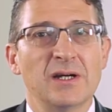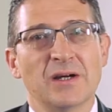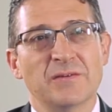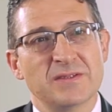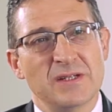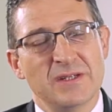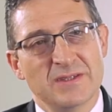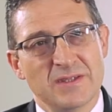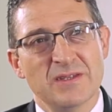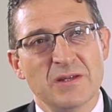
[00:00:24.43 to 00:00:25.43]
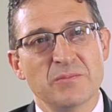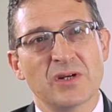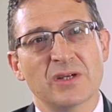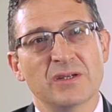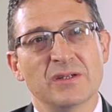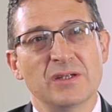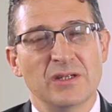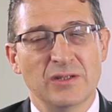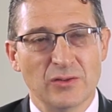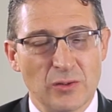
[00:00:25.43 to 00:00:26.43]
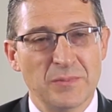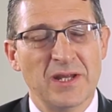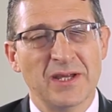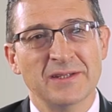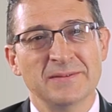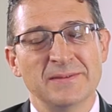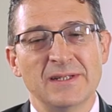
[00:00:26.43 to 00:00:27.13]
and facilities in Denmark, in Copenhagen.